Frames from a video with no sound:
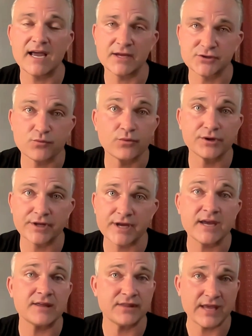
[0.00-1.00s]
it's
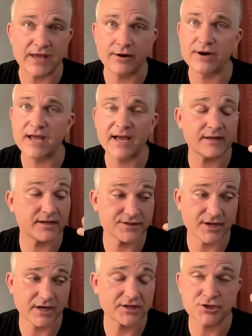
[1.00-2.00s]
really the internet is
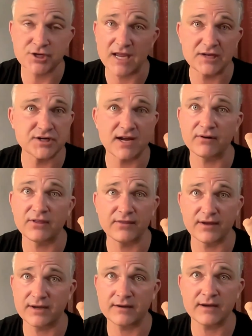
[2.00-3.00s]
going to change everything.